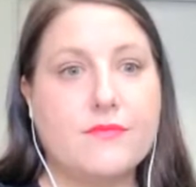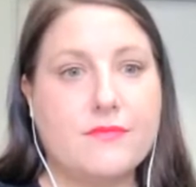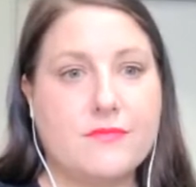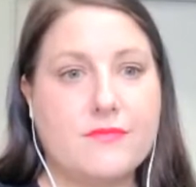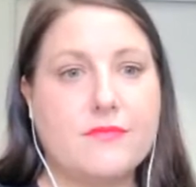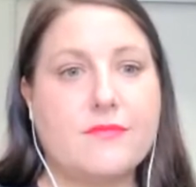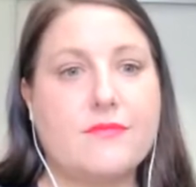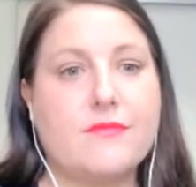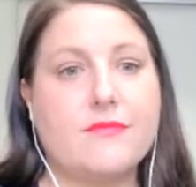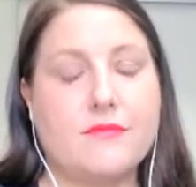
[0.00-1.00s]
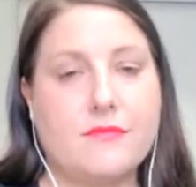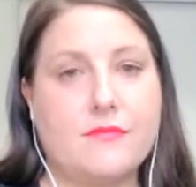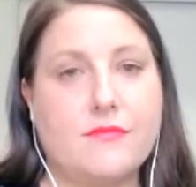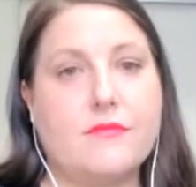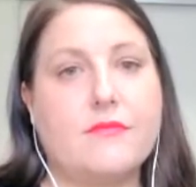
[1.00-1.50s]

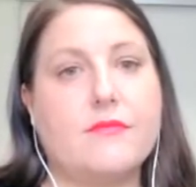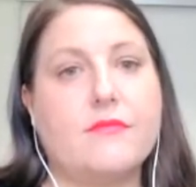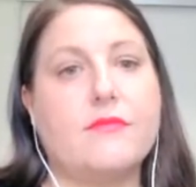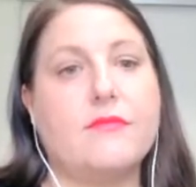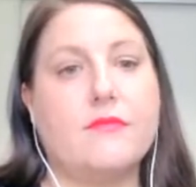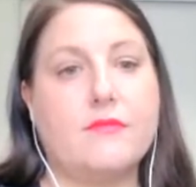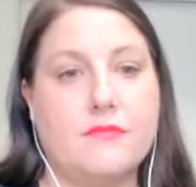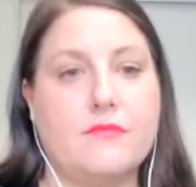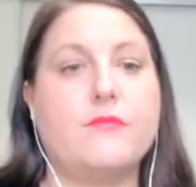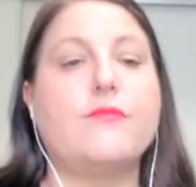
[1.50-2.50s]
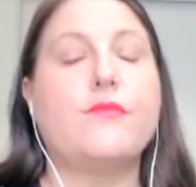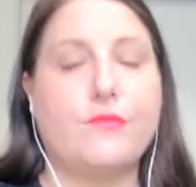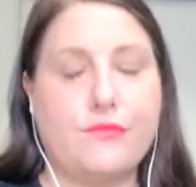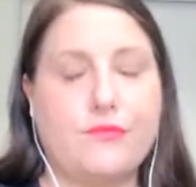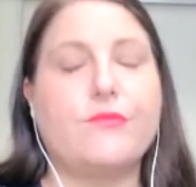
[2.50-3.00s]

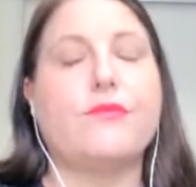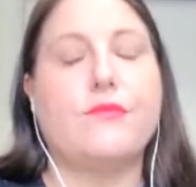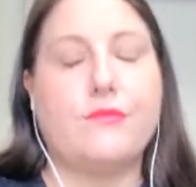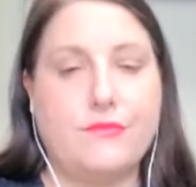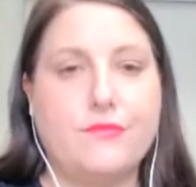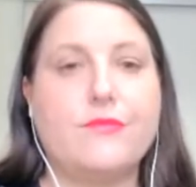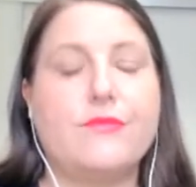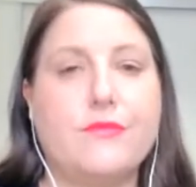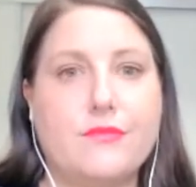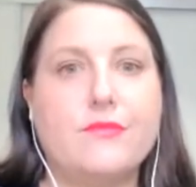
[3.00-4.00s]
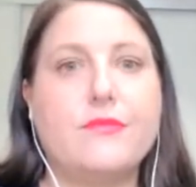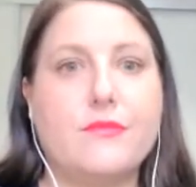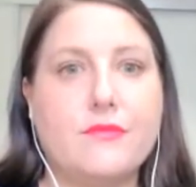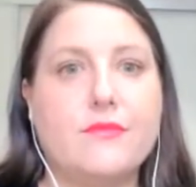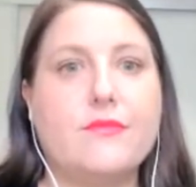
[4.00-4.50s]

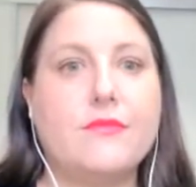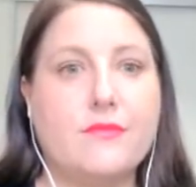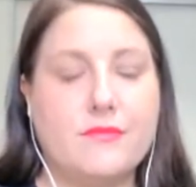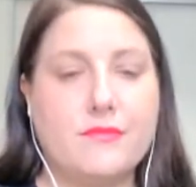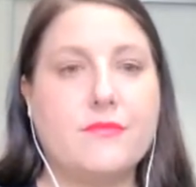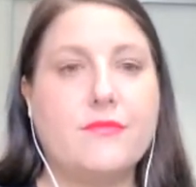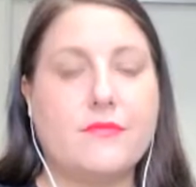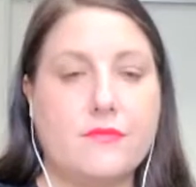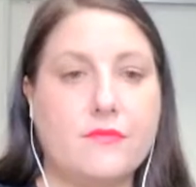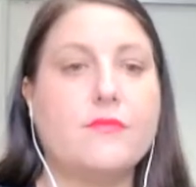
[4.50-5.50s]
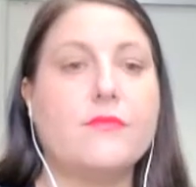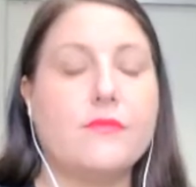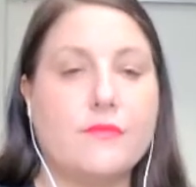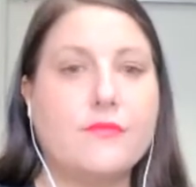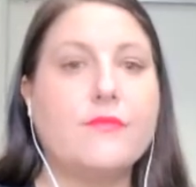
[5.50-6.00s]

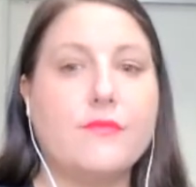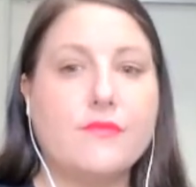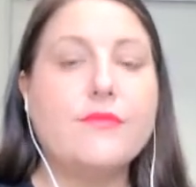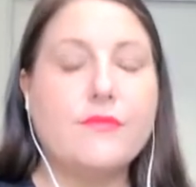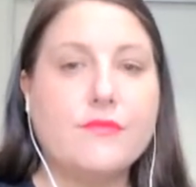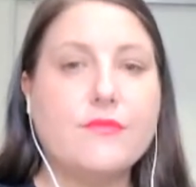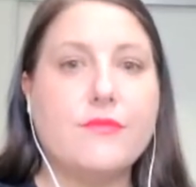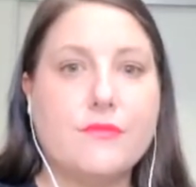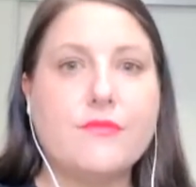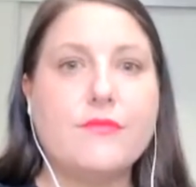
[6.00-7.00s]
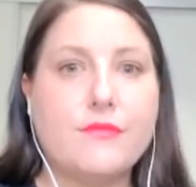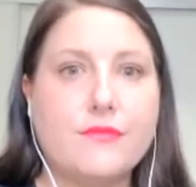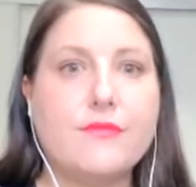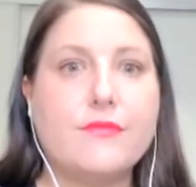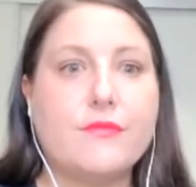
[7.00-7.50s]

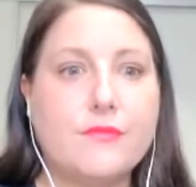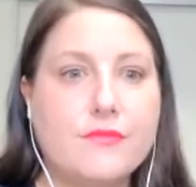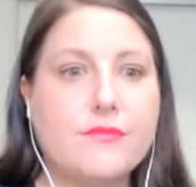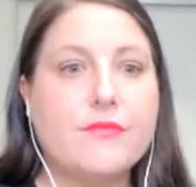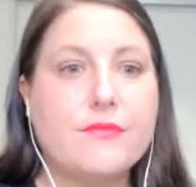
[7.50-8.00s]
(not speaking)